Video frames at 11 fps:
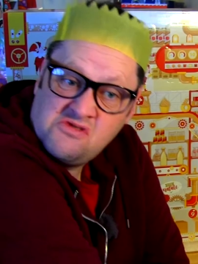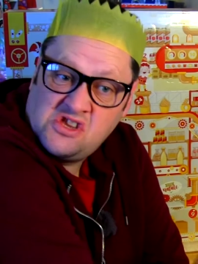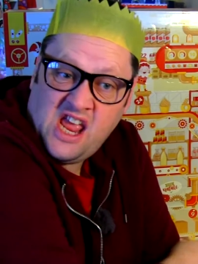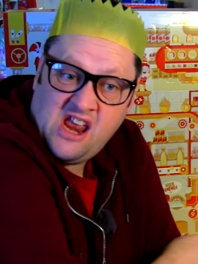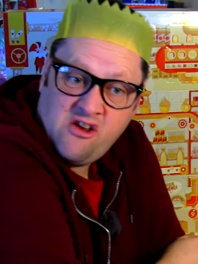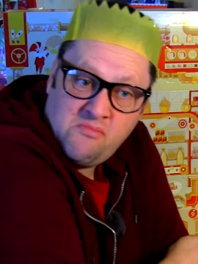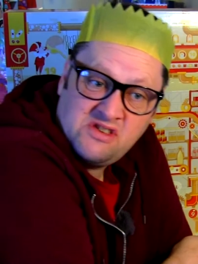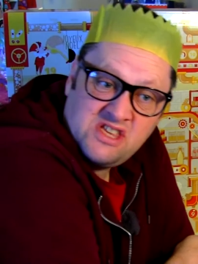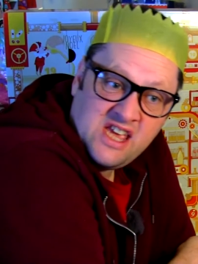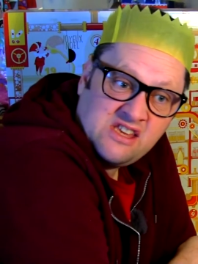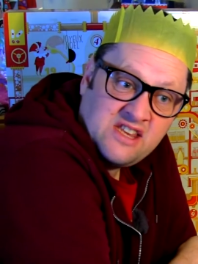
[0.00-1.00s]
It's day number
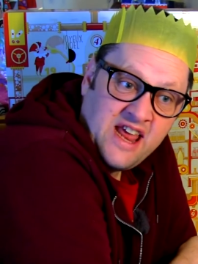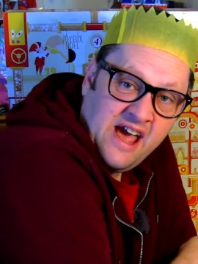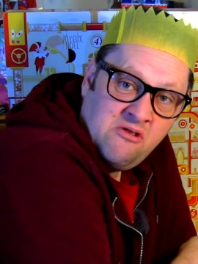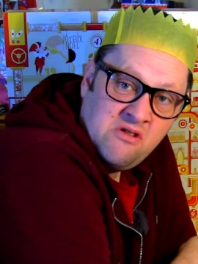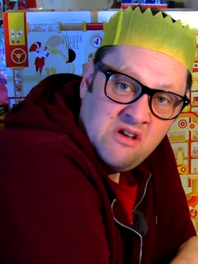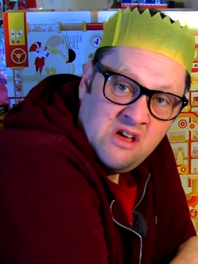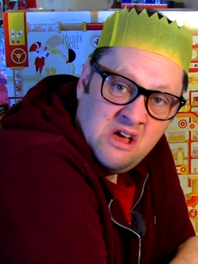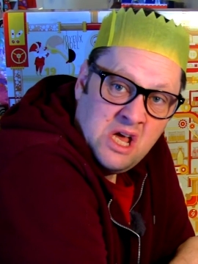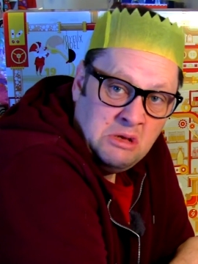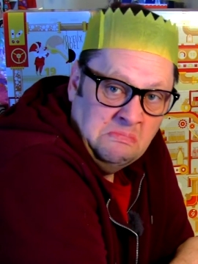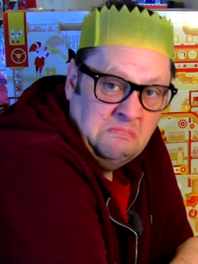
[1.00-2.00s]
six now.
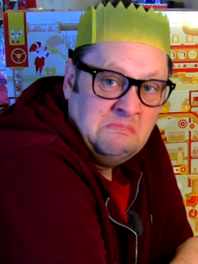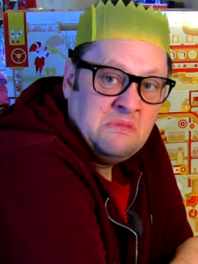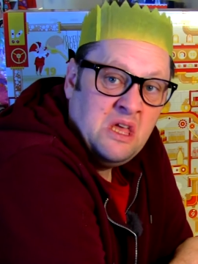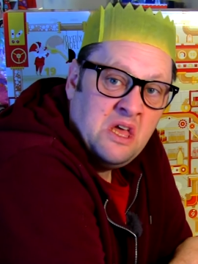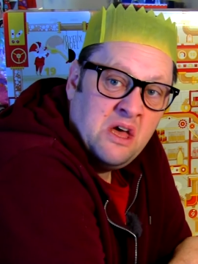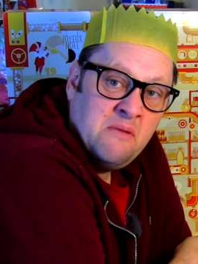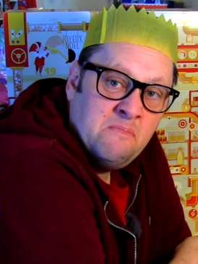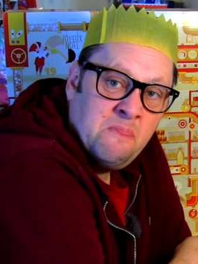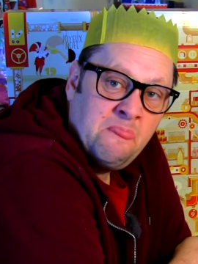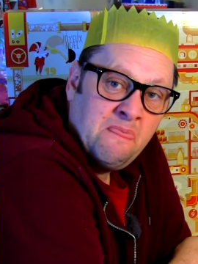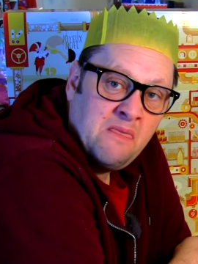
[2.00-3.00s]

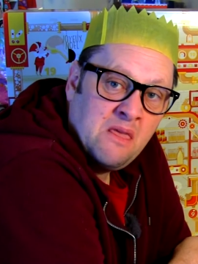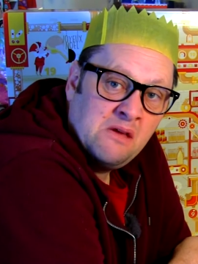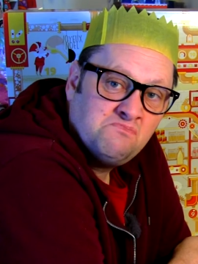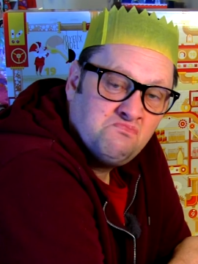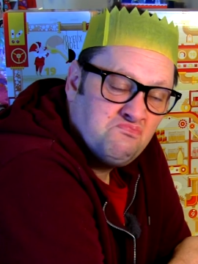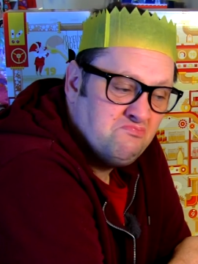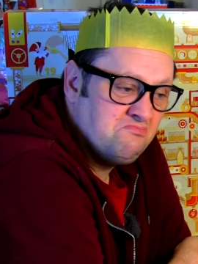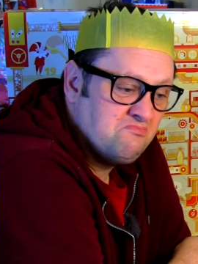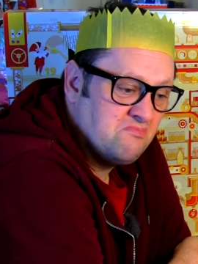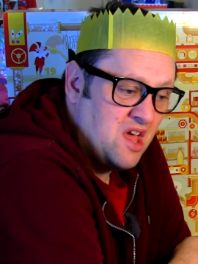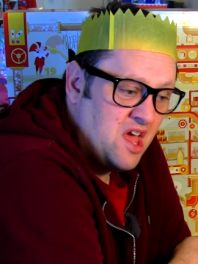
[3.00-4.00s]
Um,
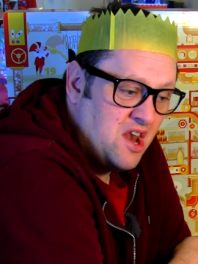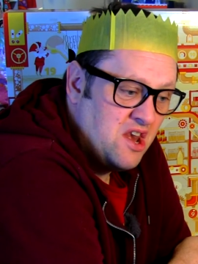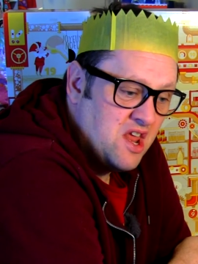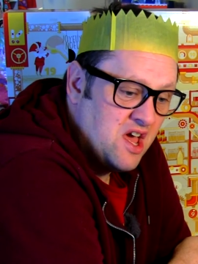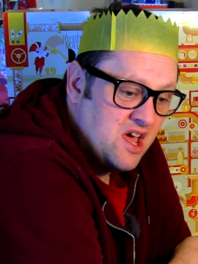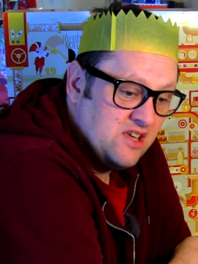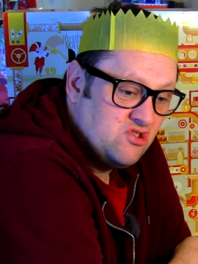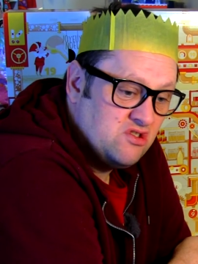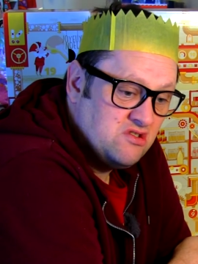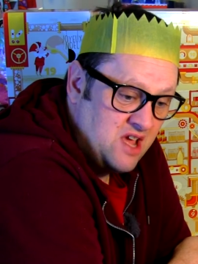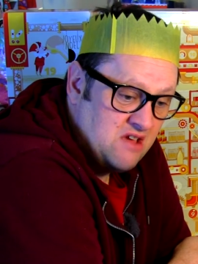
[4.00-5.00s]
and uh,
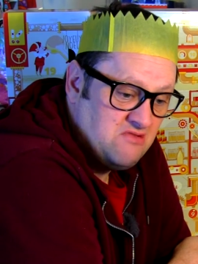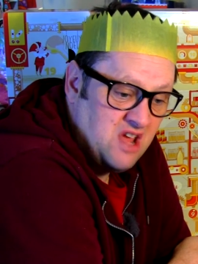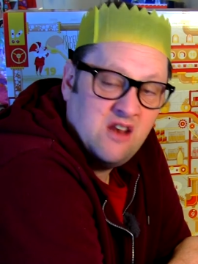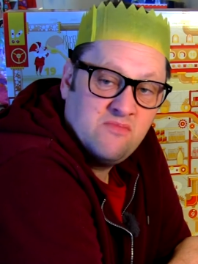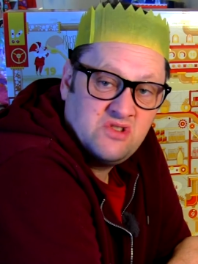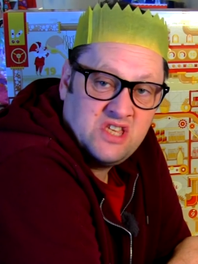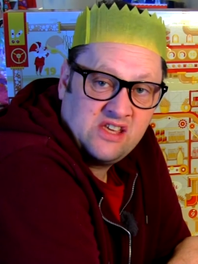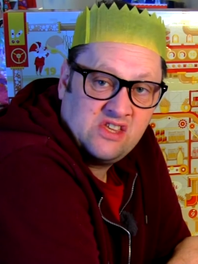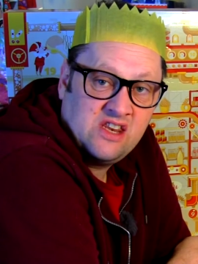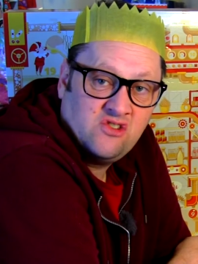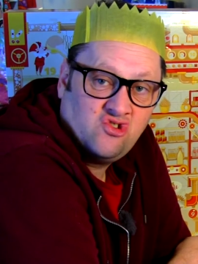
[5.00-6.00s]
yeah, day number
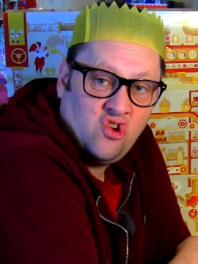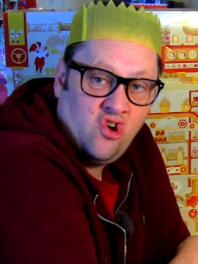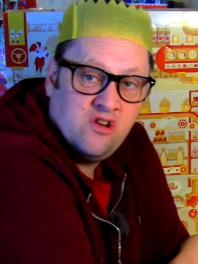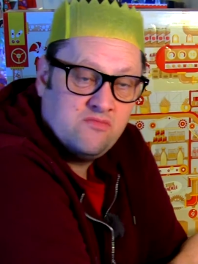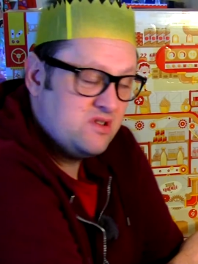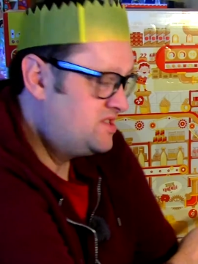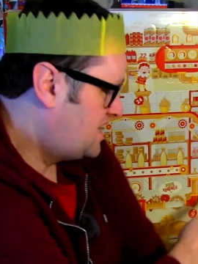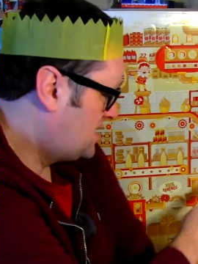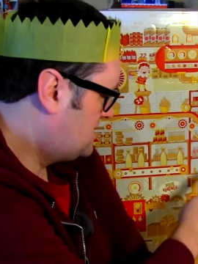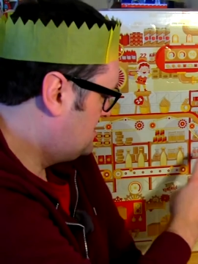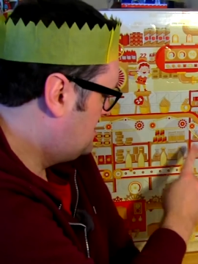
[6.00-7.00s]
six and it's door number
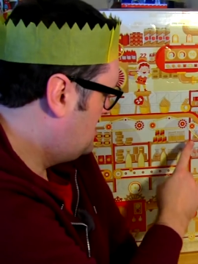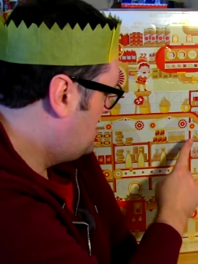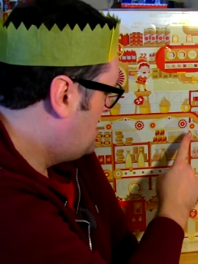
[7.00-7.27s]
six.